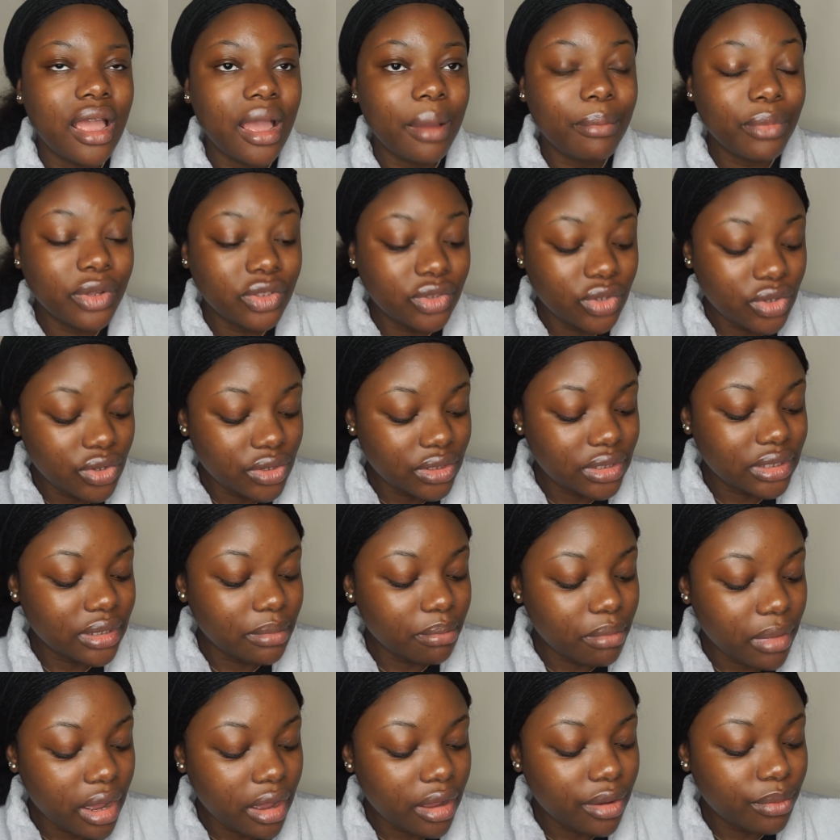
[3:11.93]
going to use the
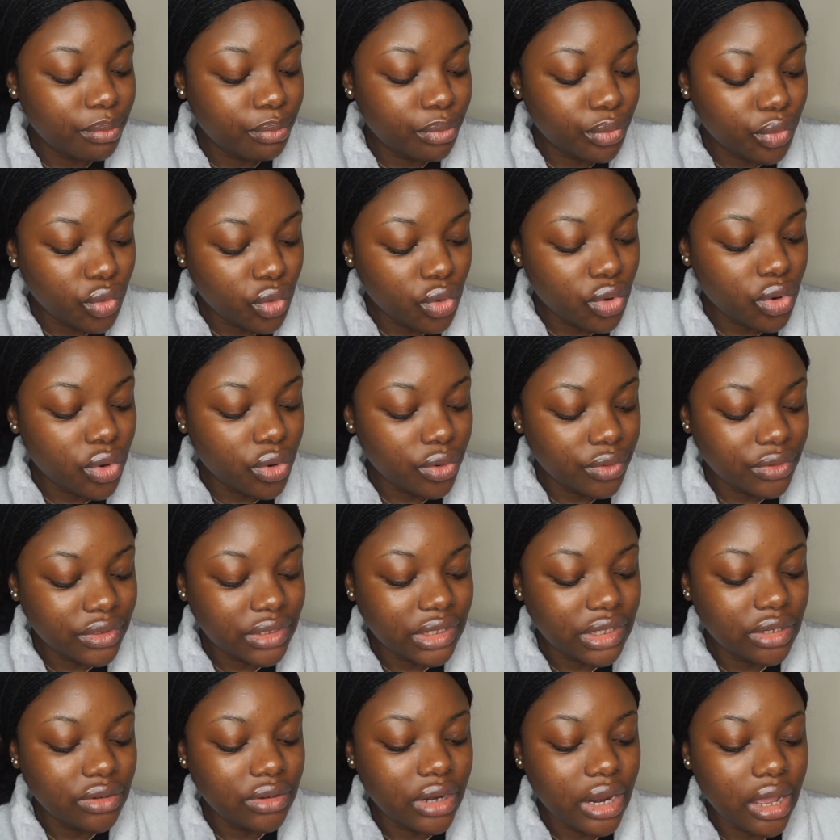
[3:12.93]
MAC Pro
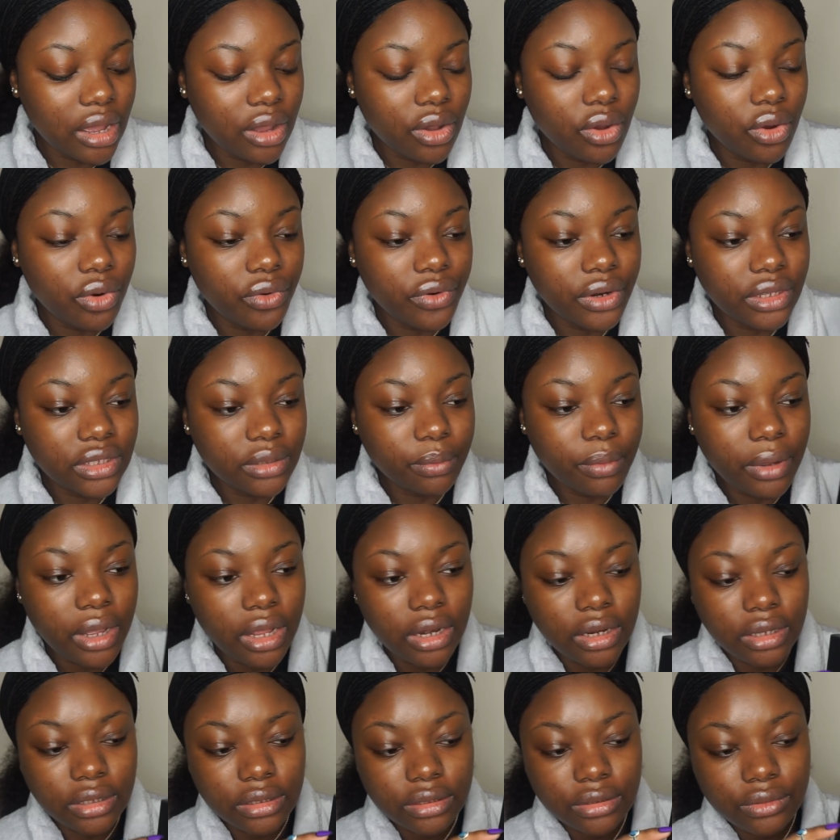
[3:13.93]
Conceal and Correct
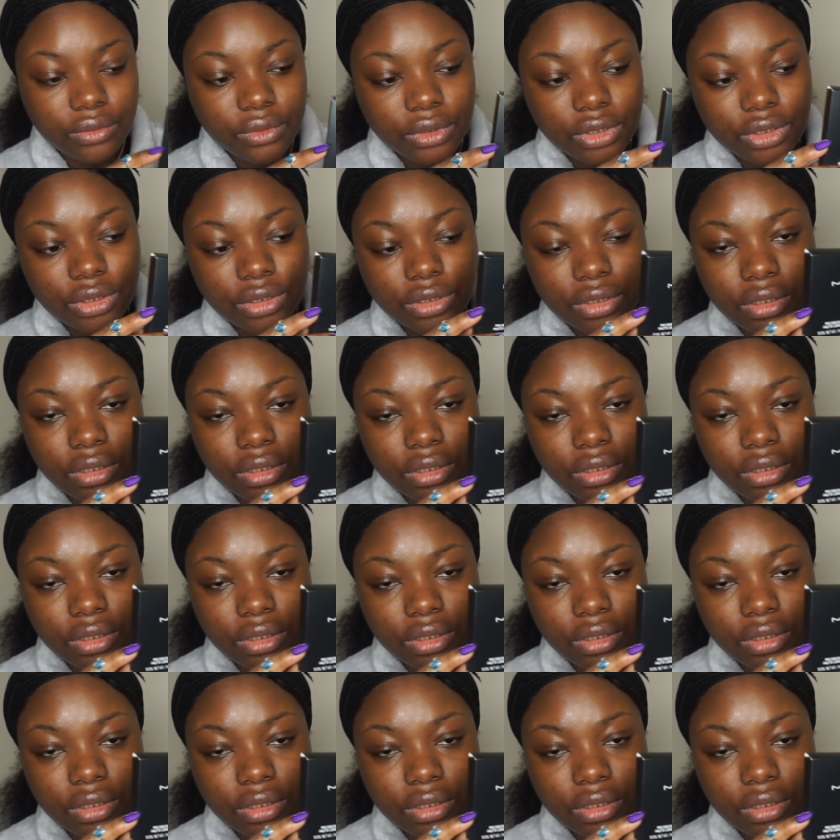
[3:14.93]
palette, which is